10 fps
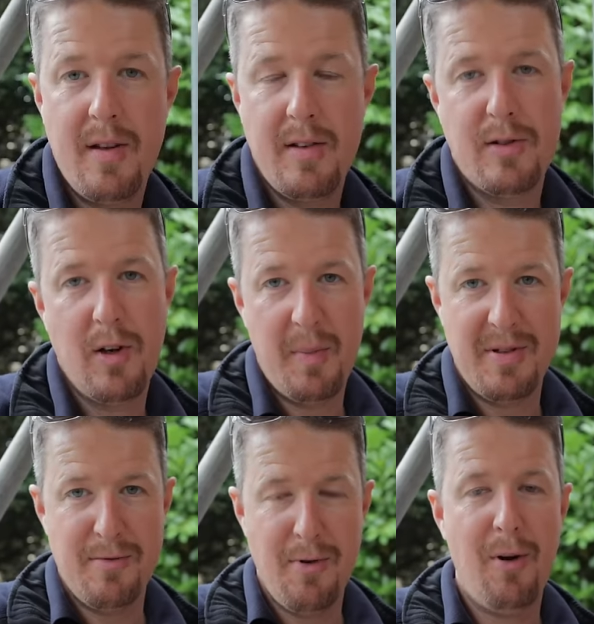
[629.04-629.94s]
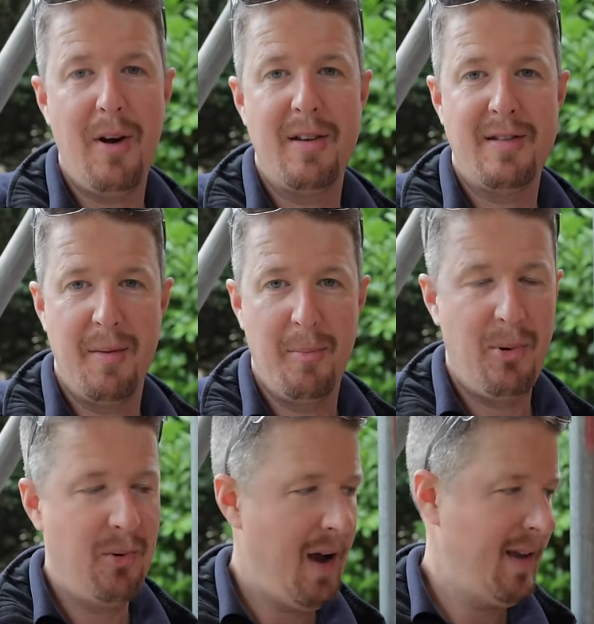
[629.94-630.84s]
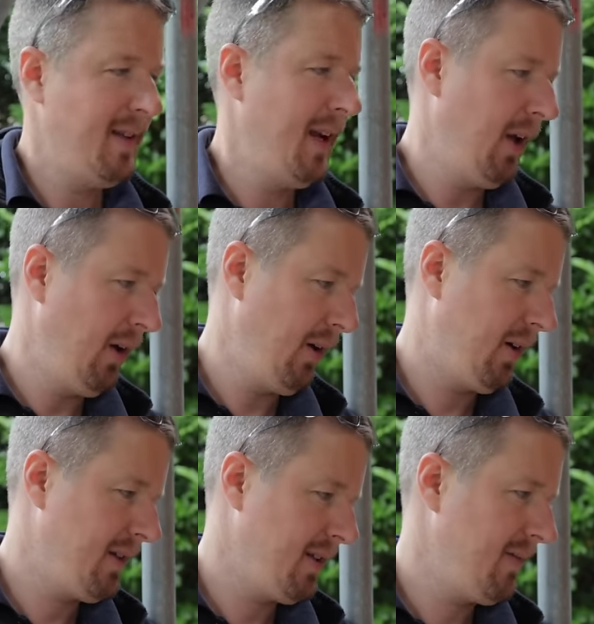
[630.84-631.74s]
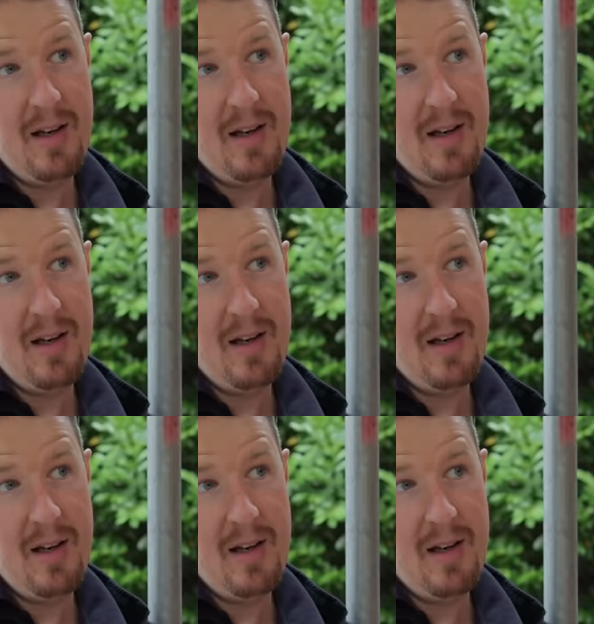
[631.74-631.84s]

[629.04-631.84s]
this job is not as simple as it looked.